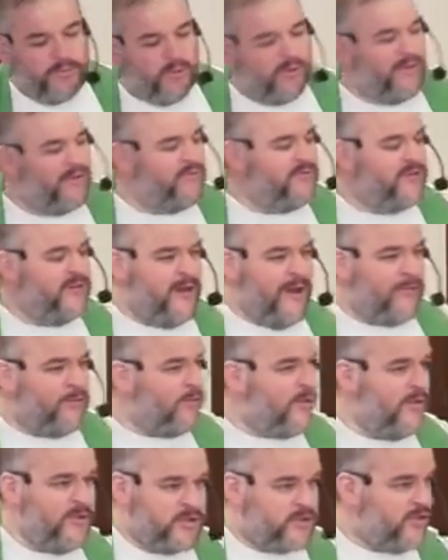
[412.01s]
have never
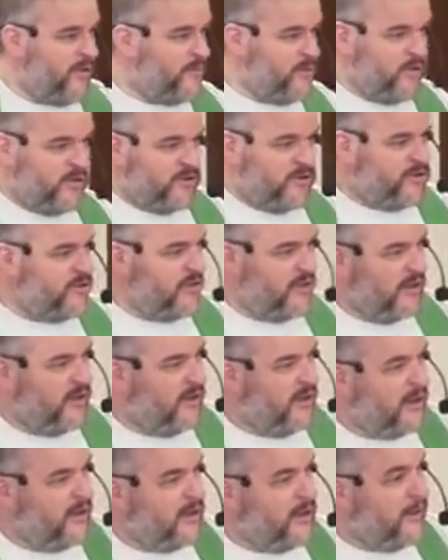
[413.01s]
read the scriptures.
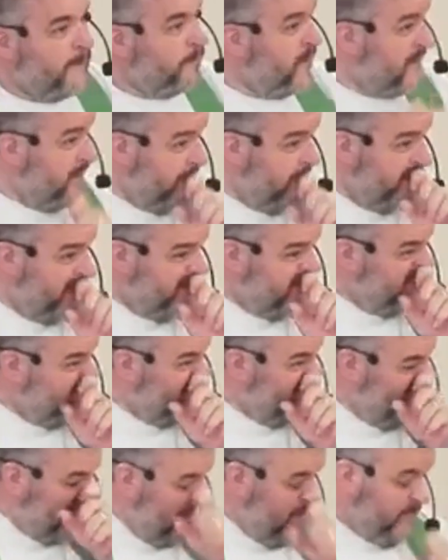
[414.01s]
Because,
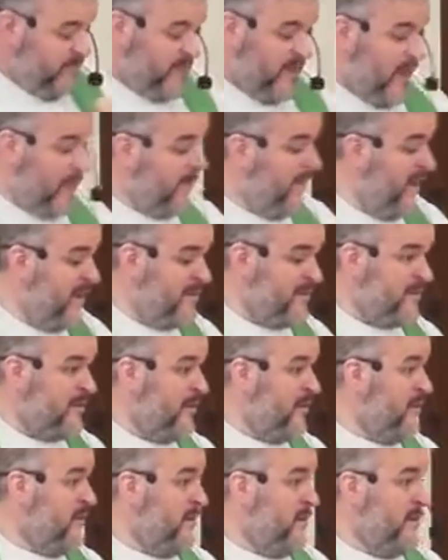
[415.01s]
I mean,
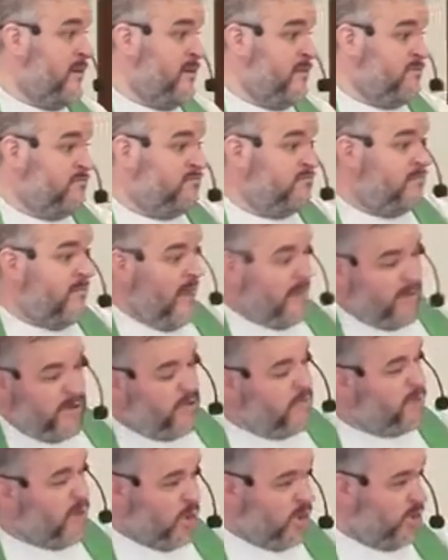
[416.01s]
maybe
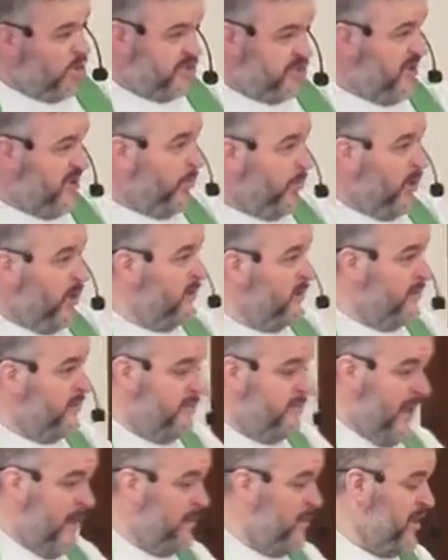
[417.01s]
you murdered someone,
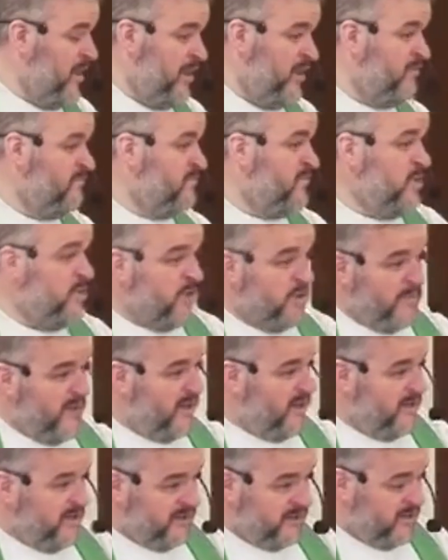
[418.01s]
and maybe you
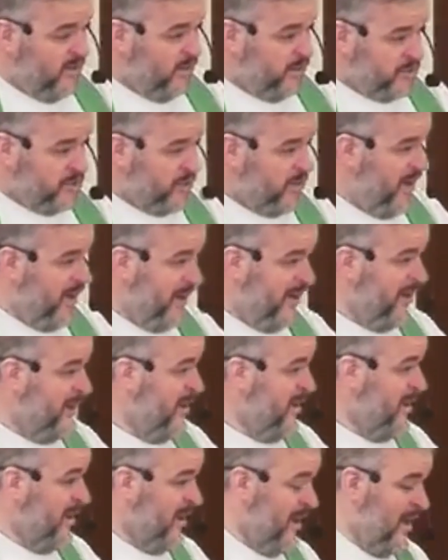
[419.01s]
committed adultery,
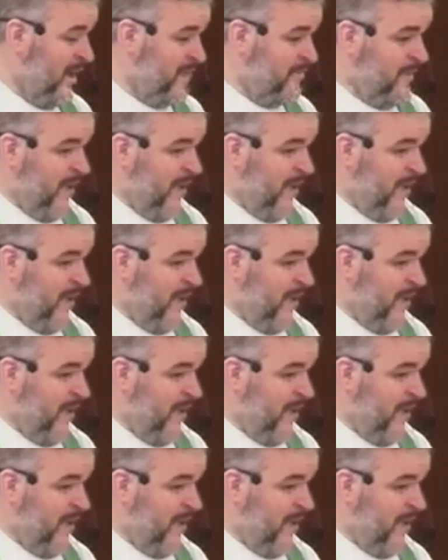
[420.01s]
and